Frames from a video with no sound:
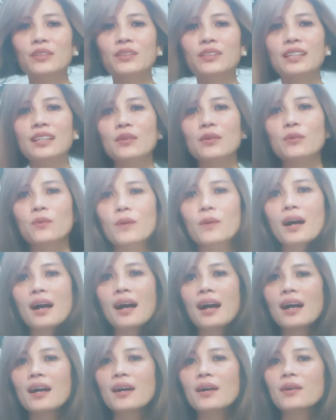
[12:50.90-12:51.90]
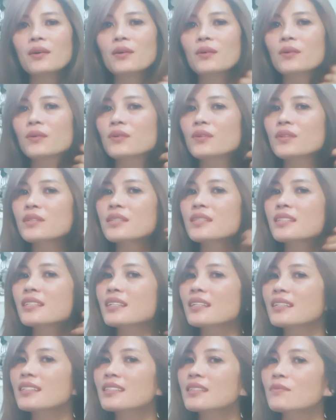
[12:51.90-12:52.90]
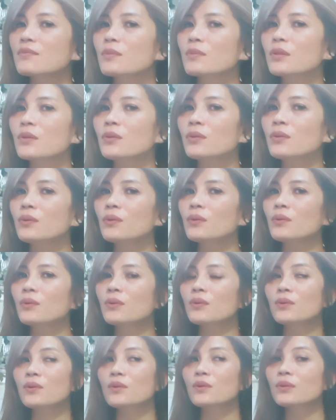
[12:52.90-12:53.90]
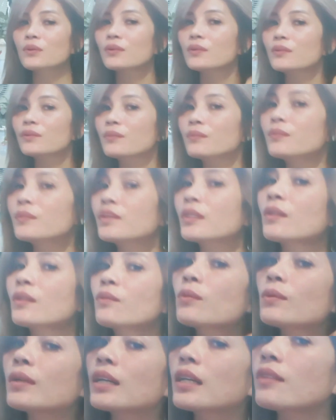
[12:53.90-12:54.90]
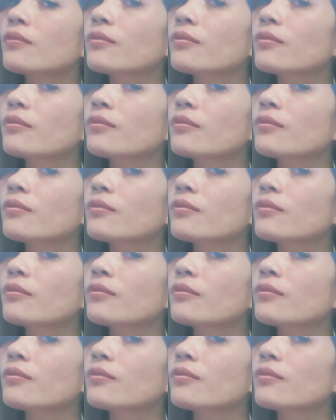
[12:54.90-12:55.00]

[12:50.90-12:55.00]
totally wow you see it's blue we're